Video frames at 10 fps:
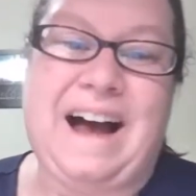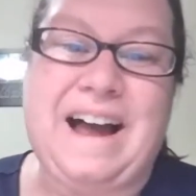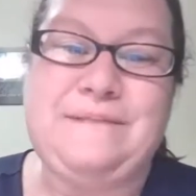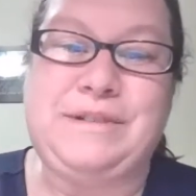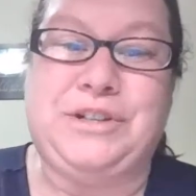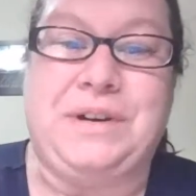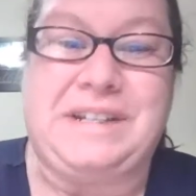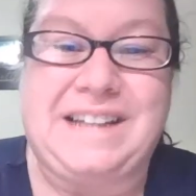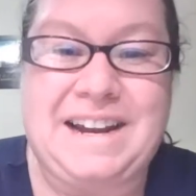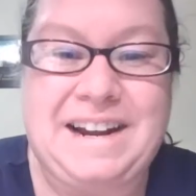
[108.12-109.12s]
I am so
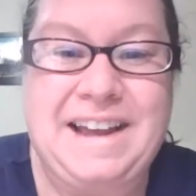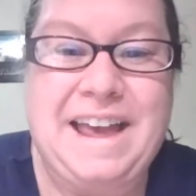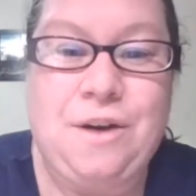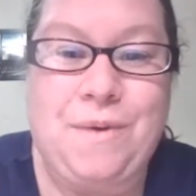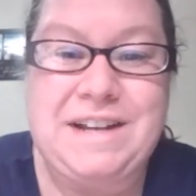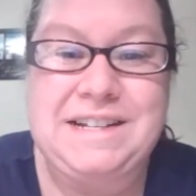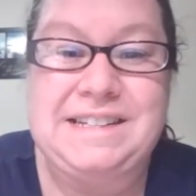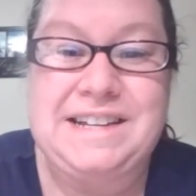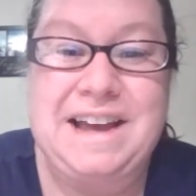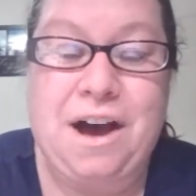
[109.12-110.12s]
excited. I can't wait to
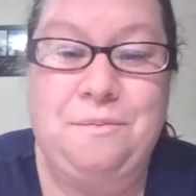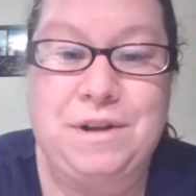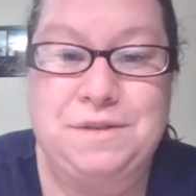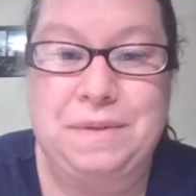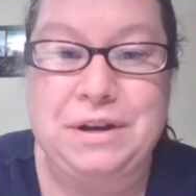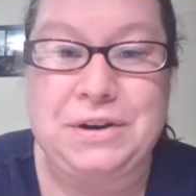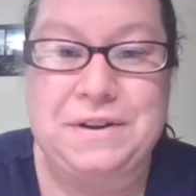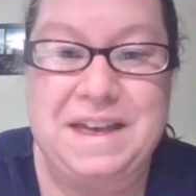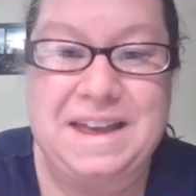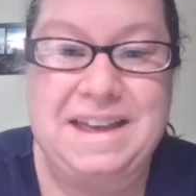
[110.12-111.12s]
see how much bigger
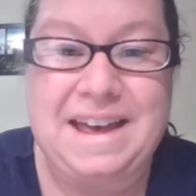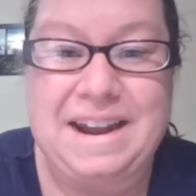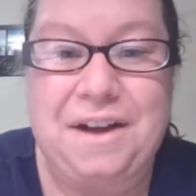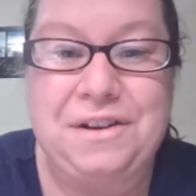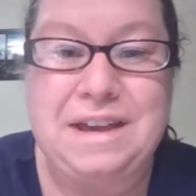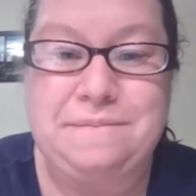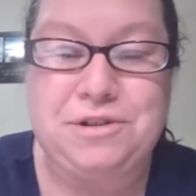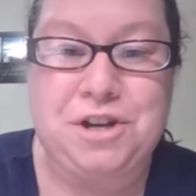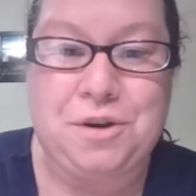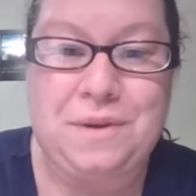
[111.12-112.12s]
they get. I'll keep
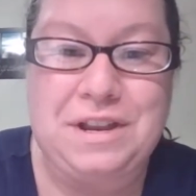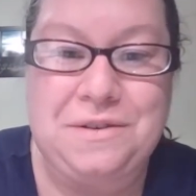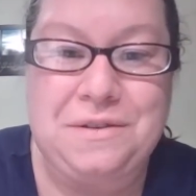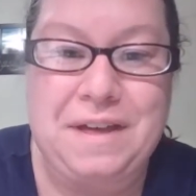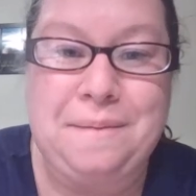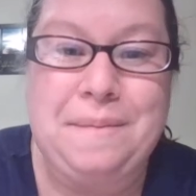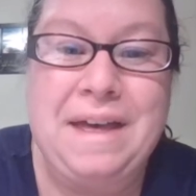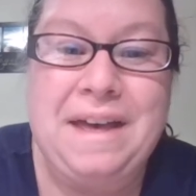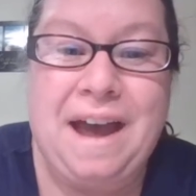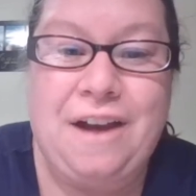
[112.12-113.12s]
showing you them
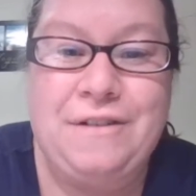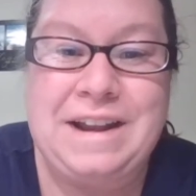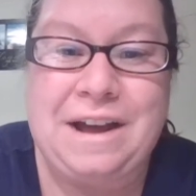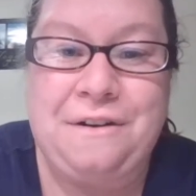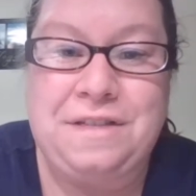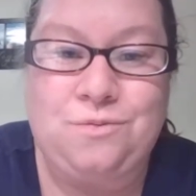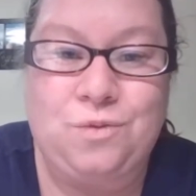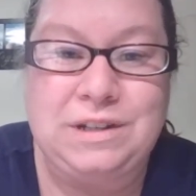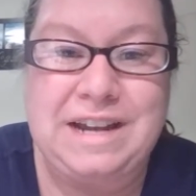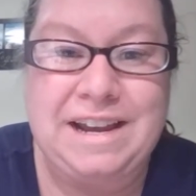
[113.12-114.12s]
every now and then.
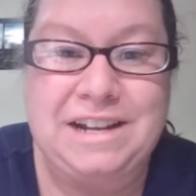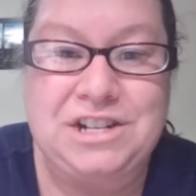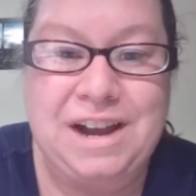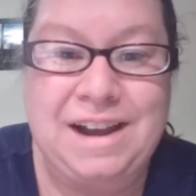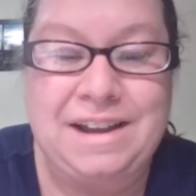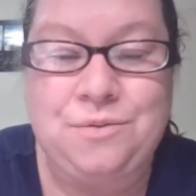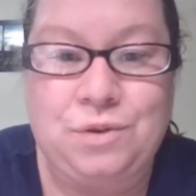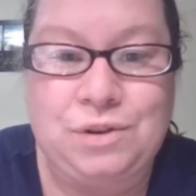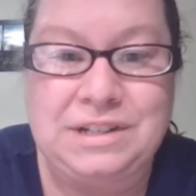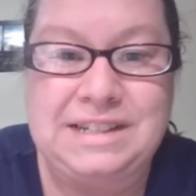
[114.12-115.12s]
We'll take a check and
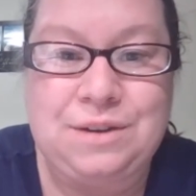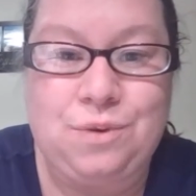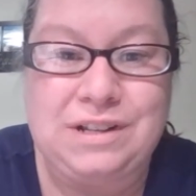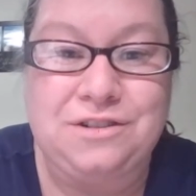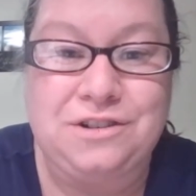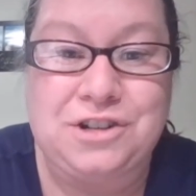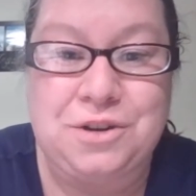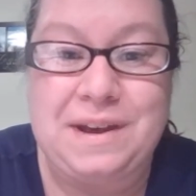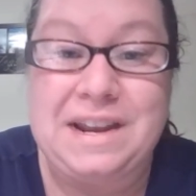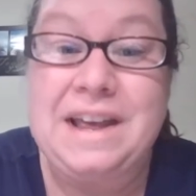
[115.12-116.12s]
we'll see what they're
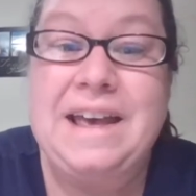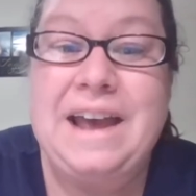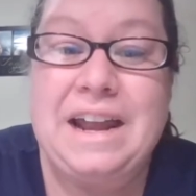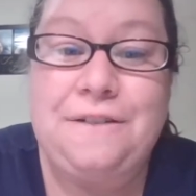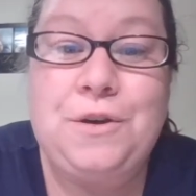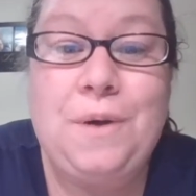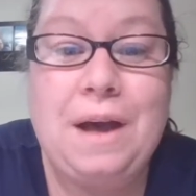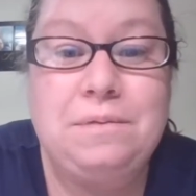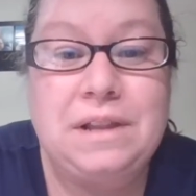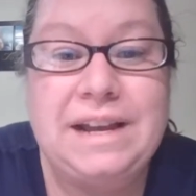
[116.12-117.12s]
doing. And if you
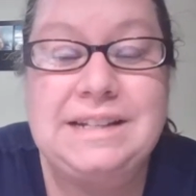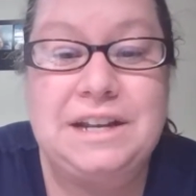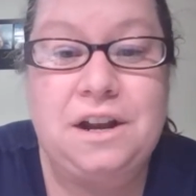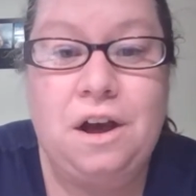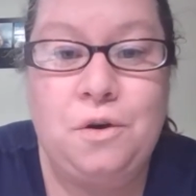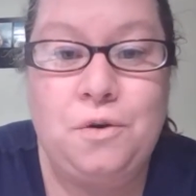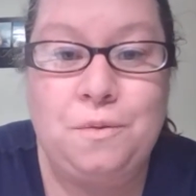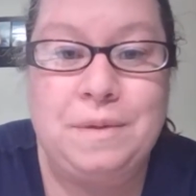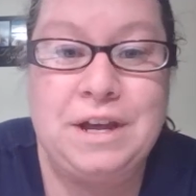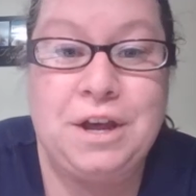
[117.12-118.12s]
have plants at
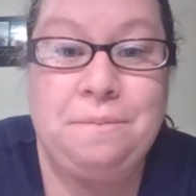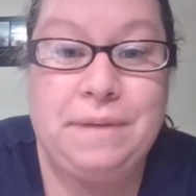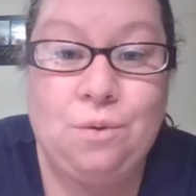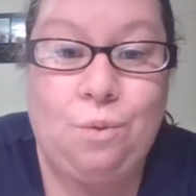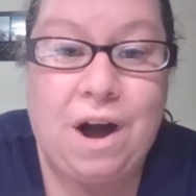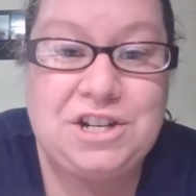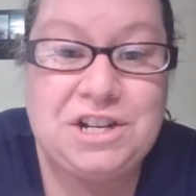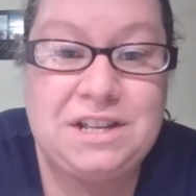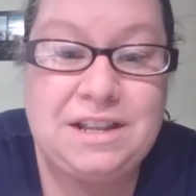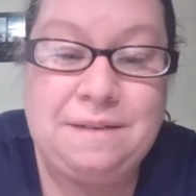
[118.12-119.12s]
home, be
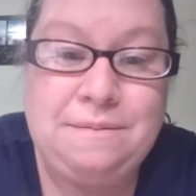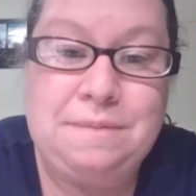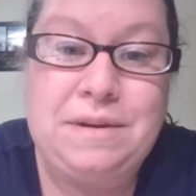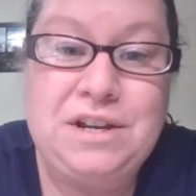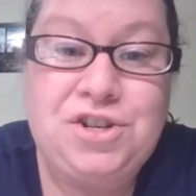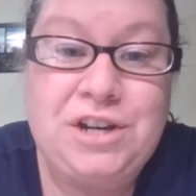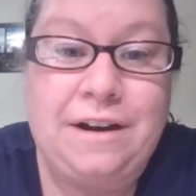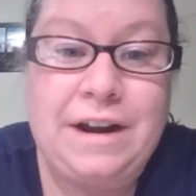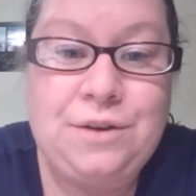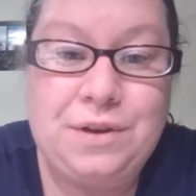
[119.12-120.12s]
watching them and be
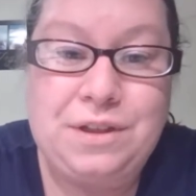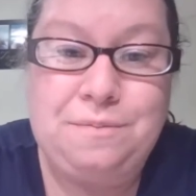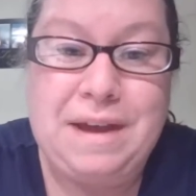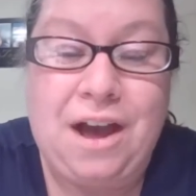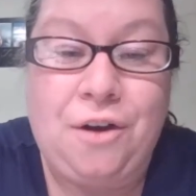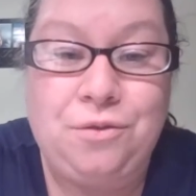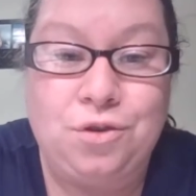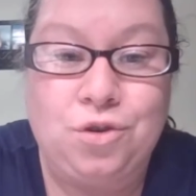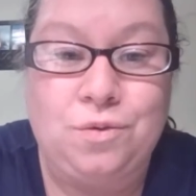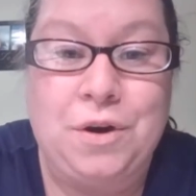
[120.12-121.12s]
sharing with me how
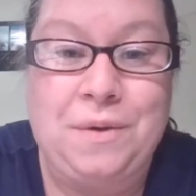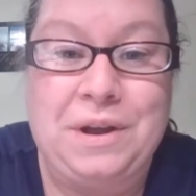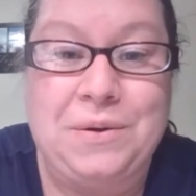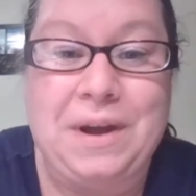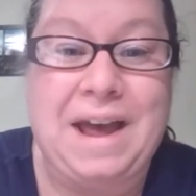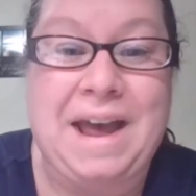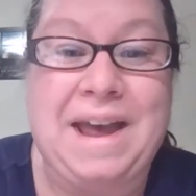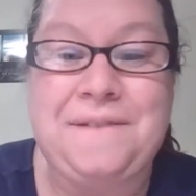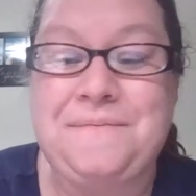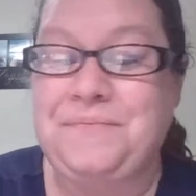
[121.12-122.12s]
they're growing,
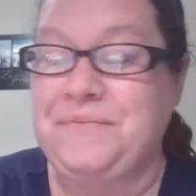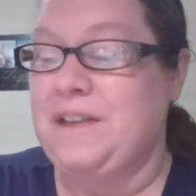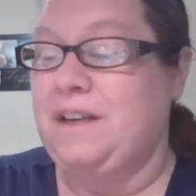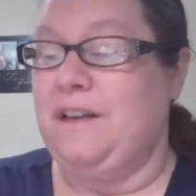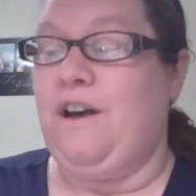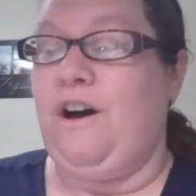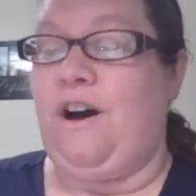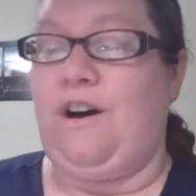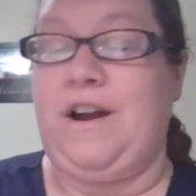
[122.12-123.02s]
okay? All